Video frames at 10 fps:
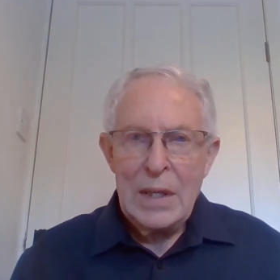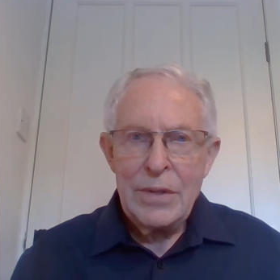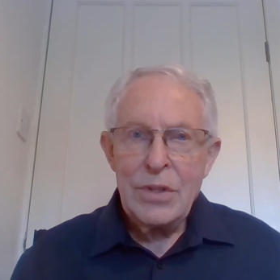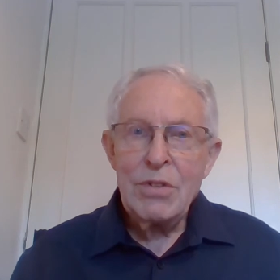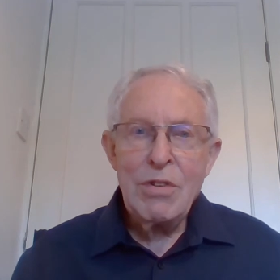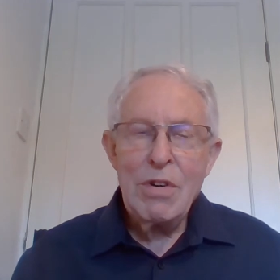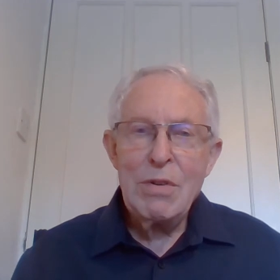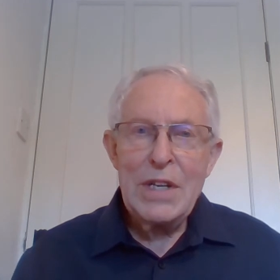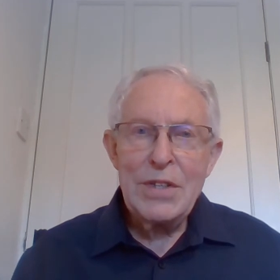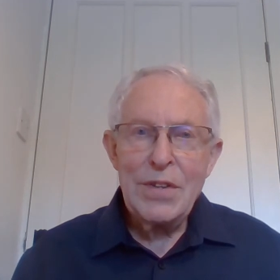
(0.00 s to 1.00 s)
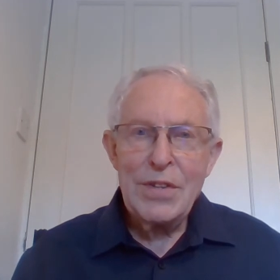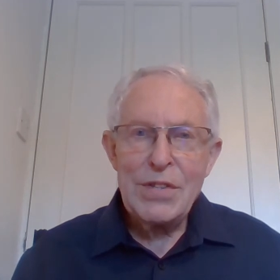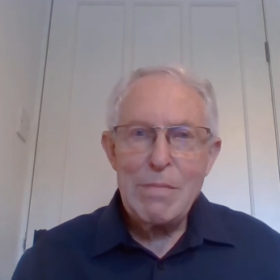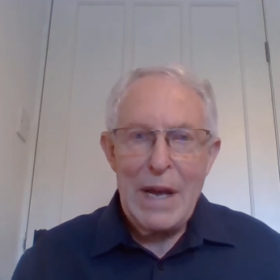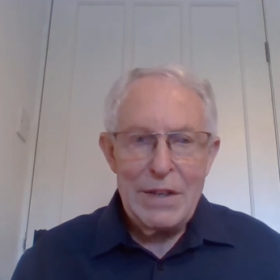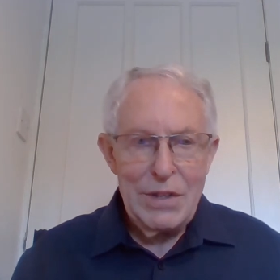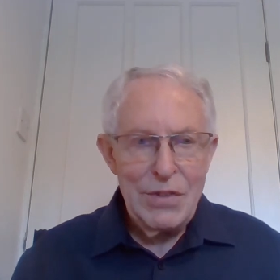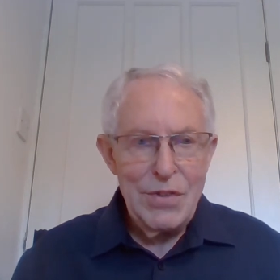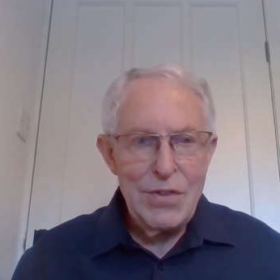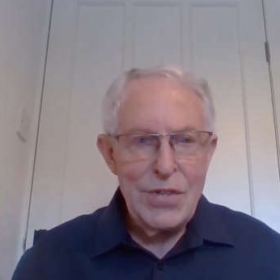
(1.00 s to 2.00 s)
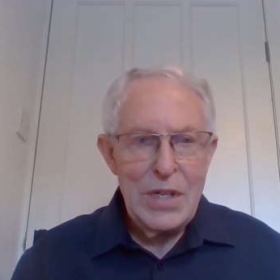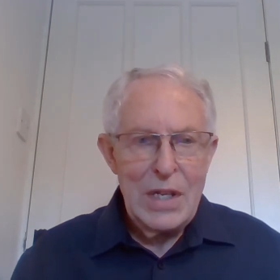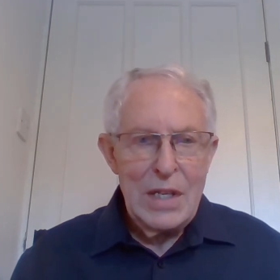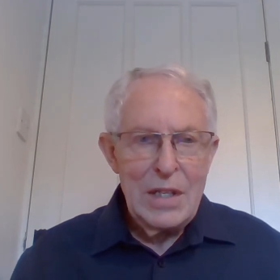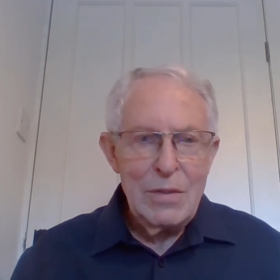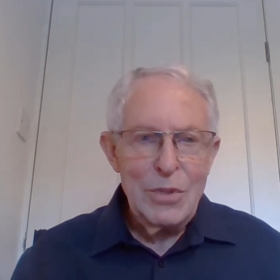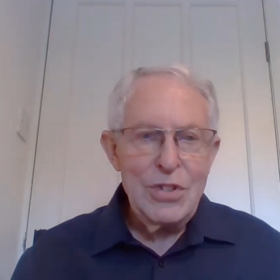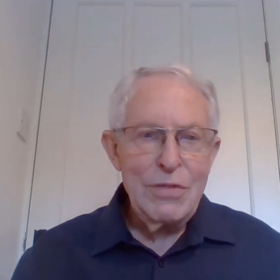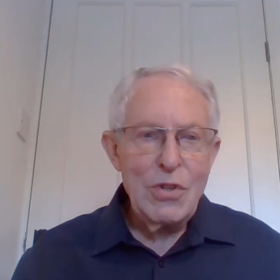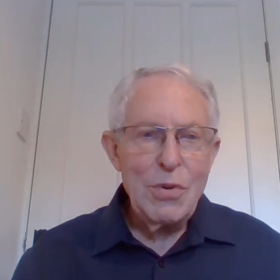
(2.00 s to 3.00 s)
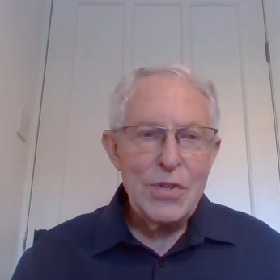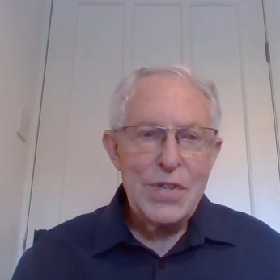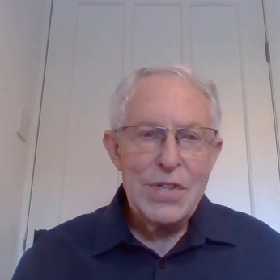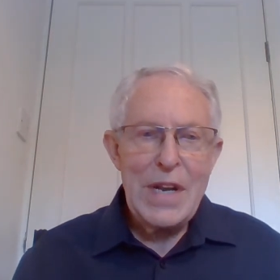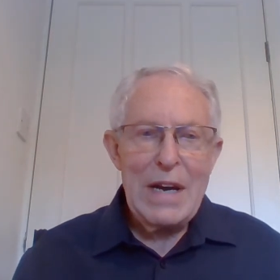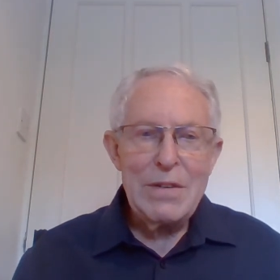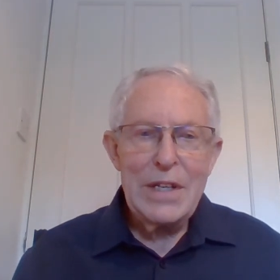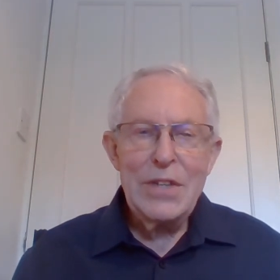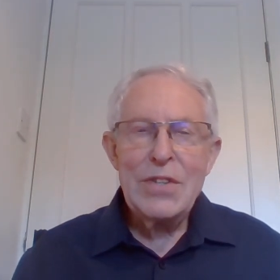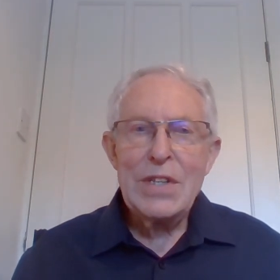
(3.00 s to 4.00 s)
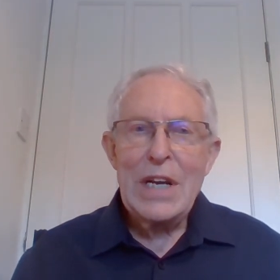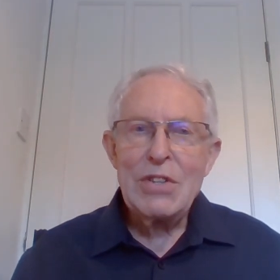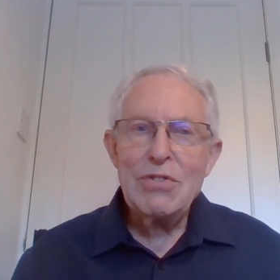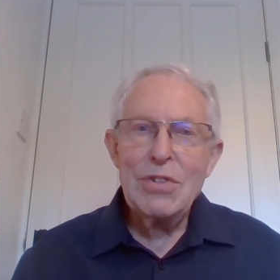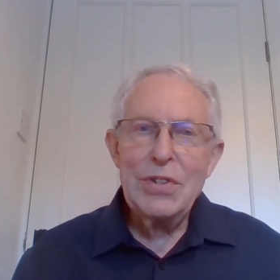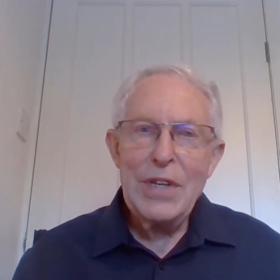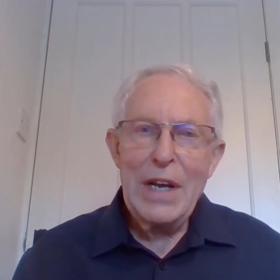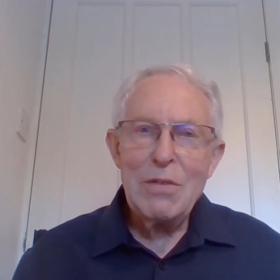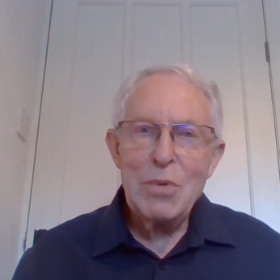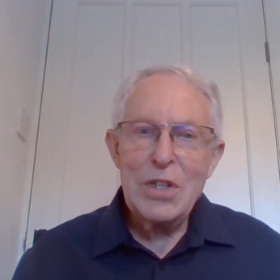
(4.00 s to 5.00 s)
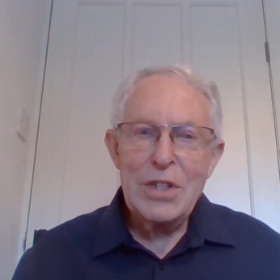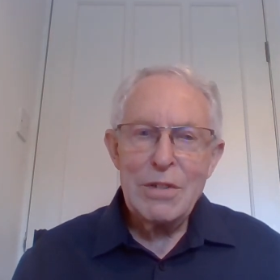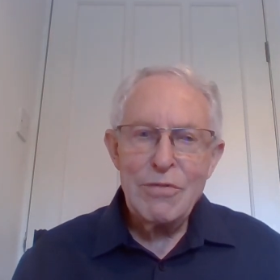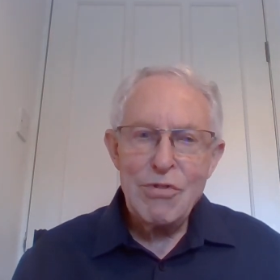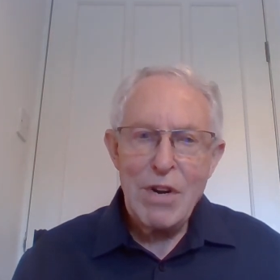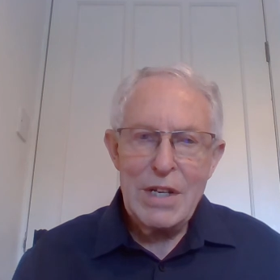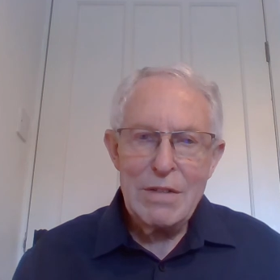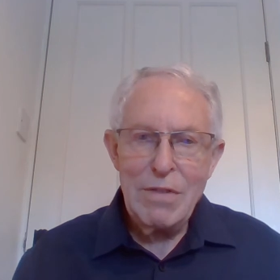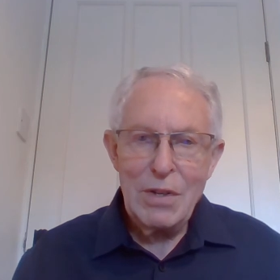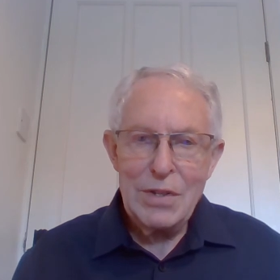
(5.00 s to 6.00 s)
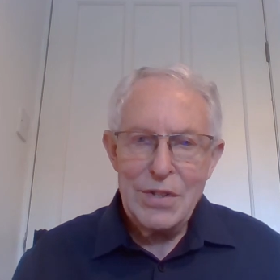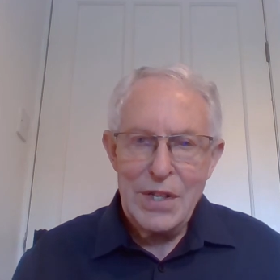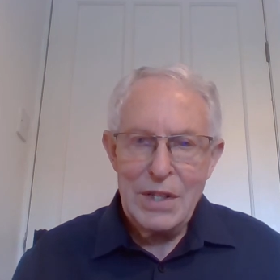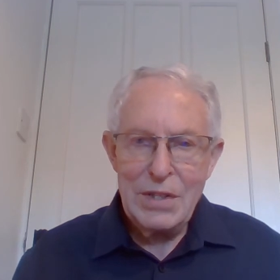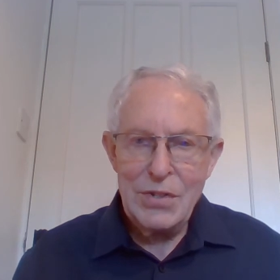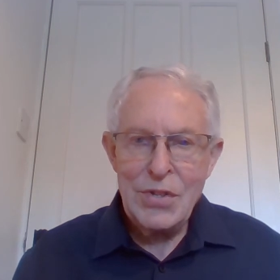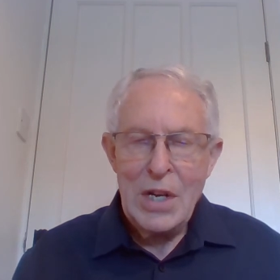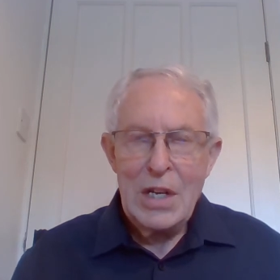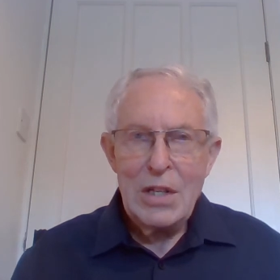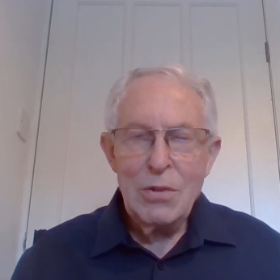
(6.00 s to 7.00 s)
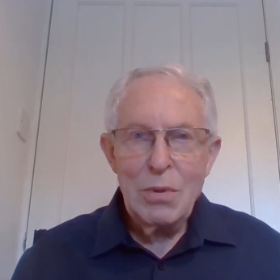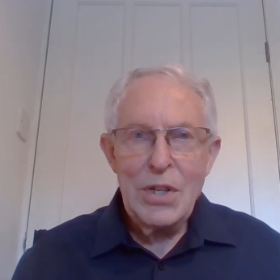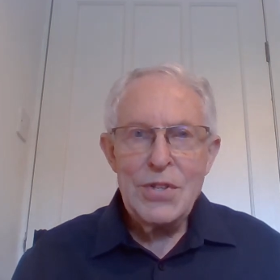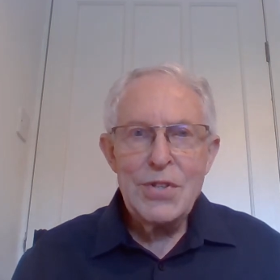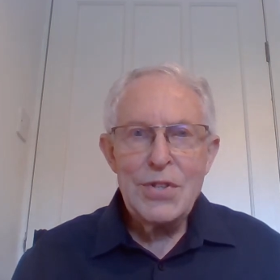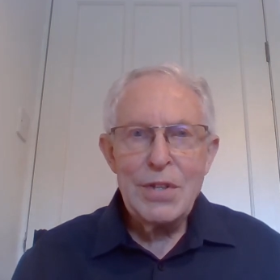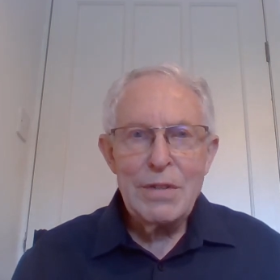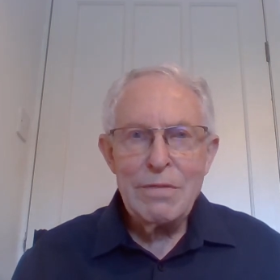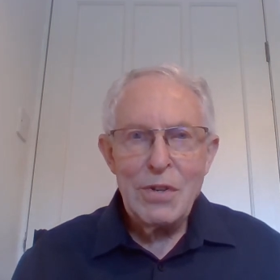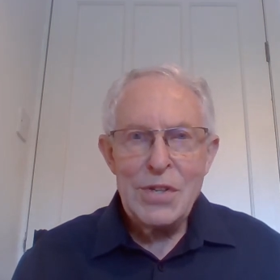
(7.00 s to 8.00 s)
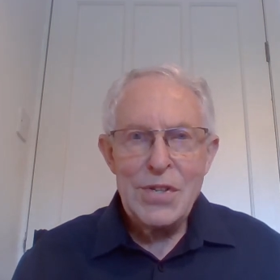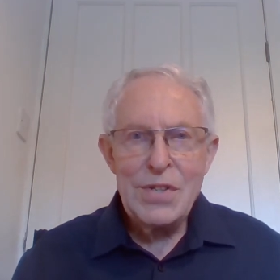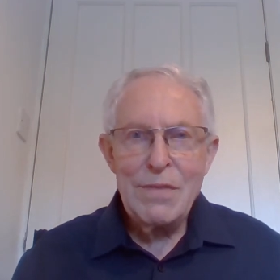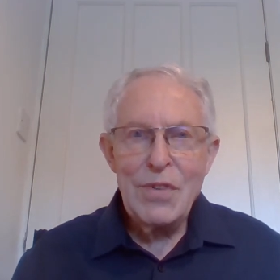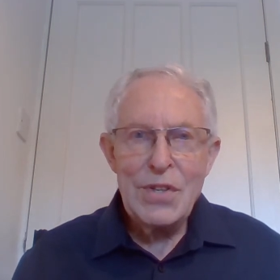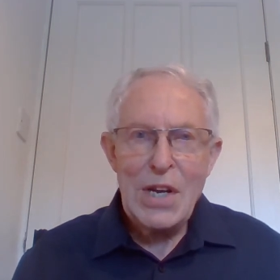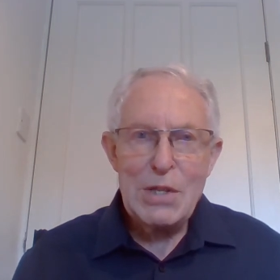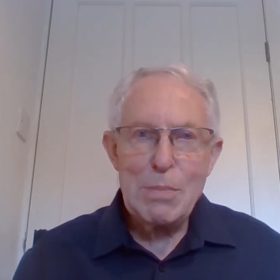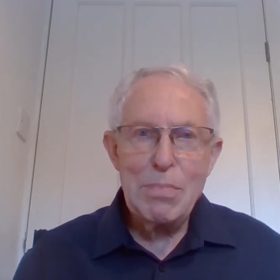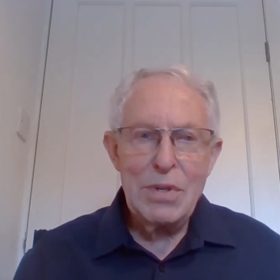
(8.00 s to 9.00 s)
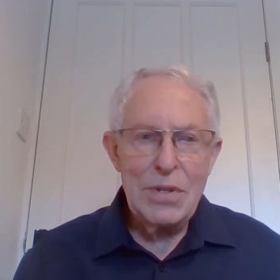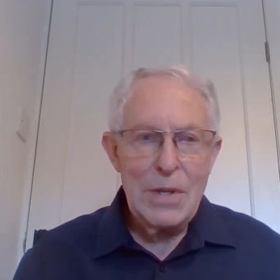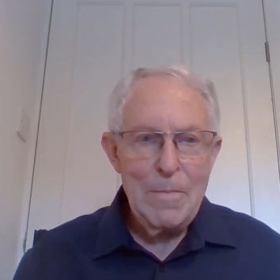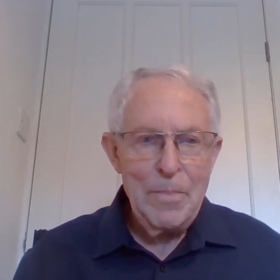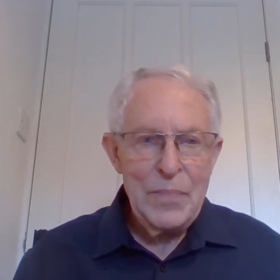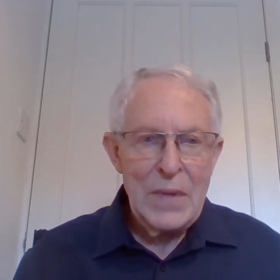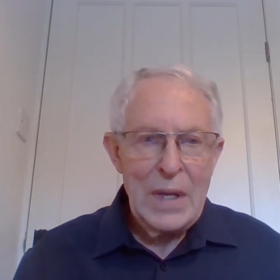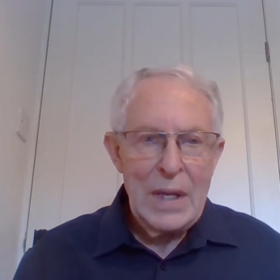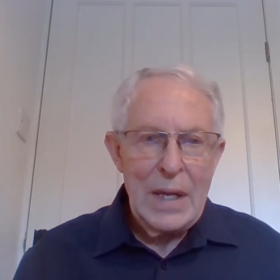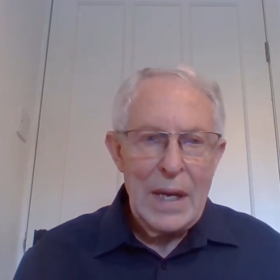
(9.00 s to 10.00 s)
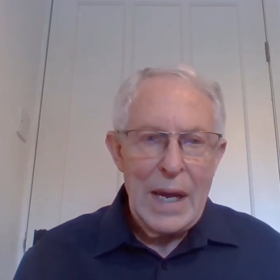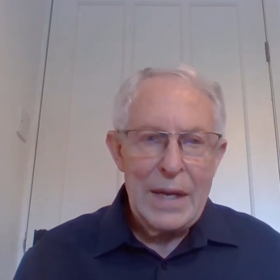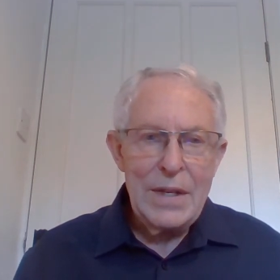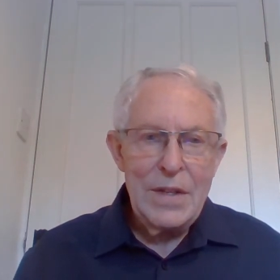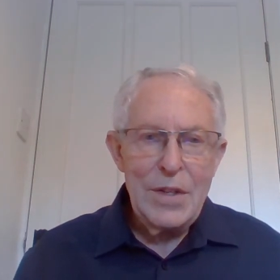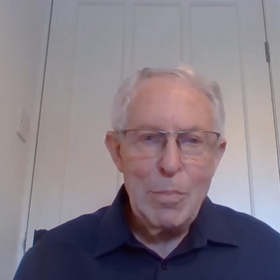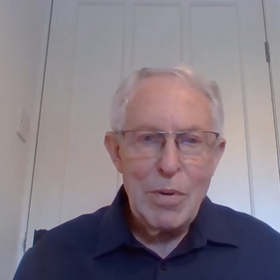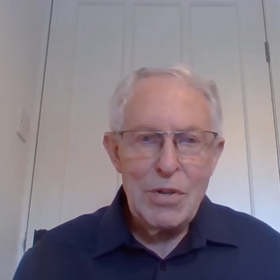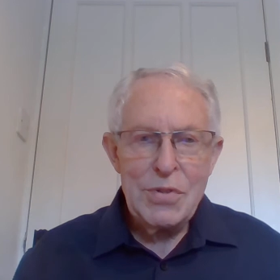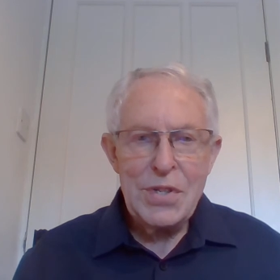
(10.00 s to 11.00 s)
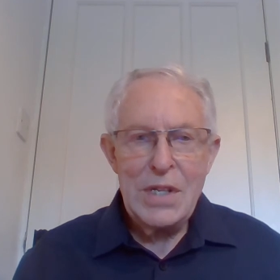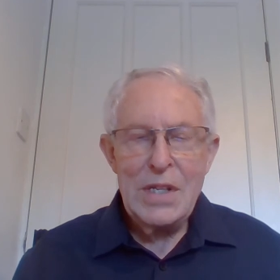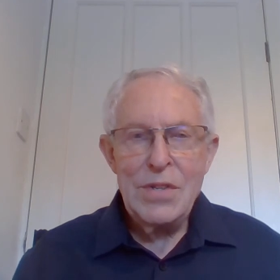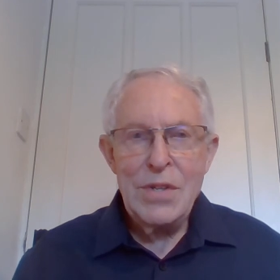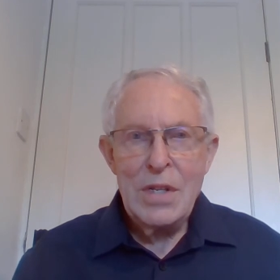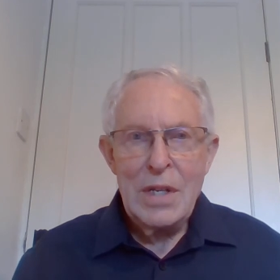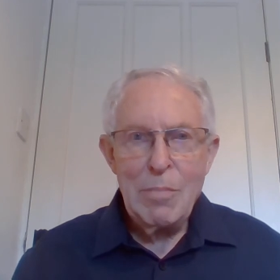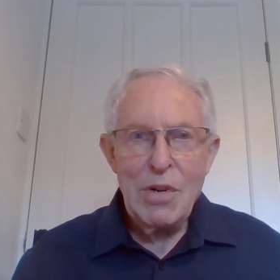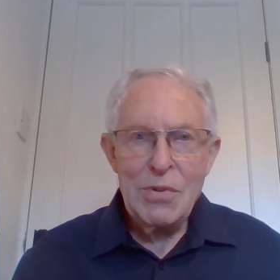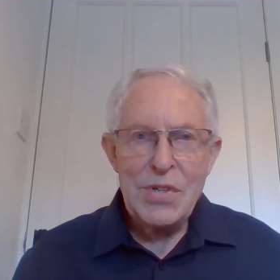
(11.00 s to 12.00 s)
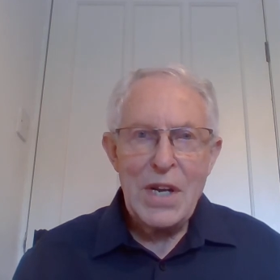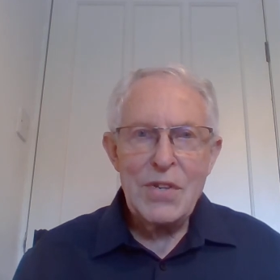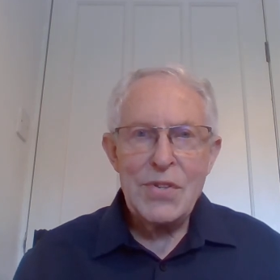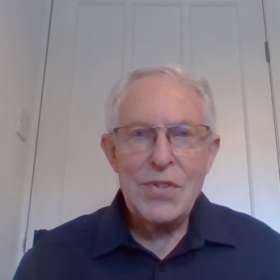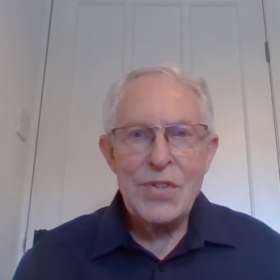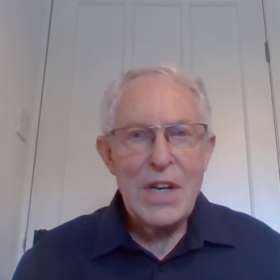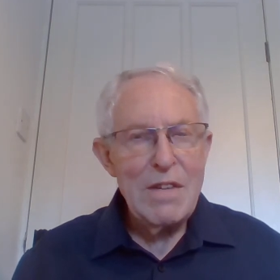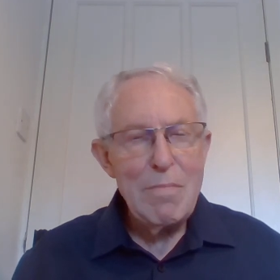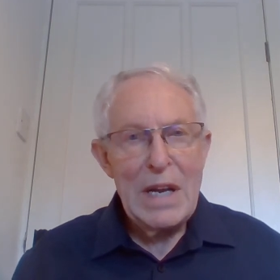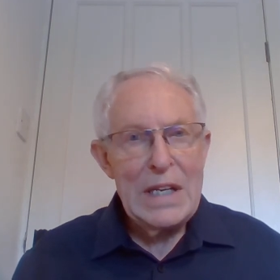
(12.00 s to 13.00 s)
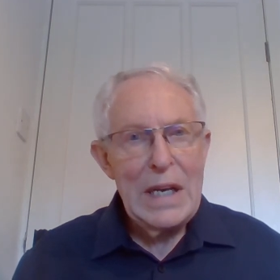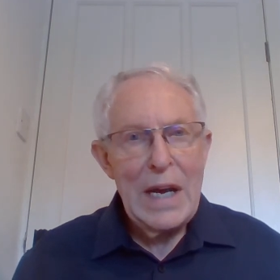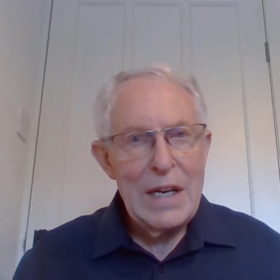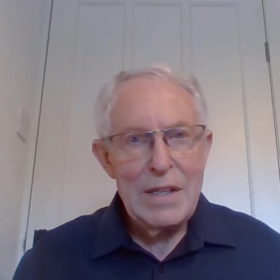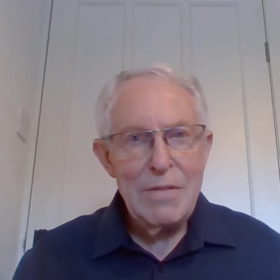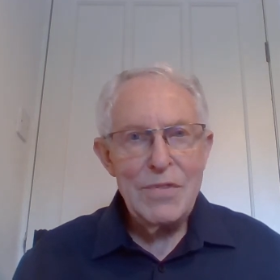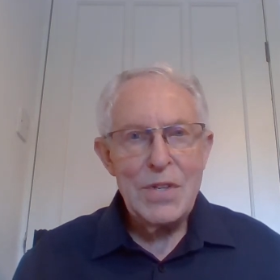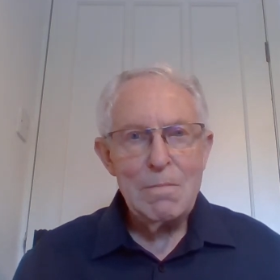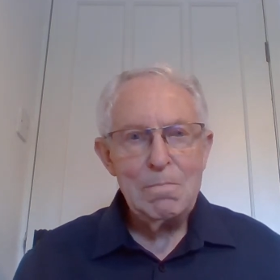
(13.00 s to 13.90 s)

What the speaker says: that grew into the Samaritans, which of course is now an international network of trained volunteers who listen to the voices of the desperate and in the process save many lives.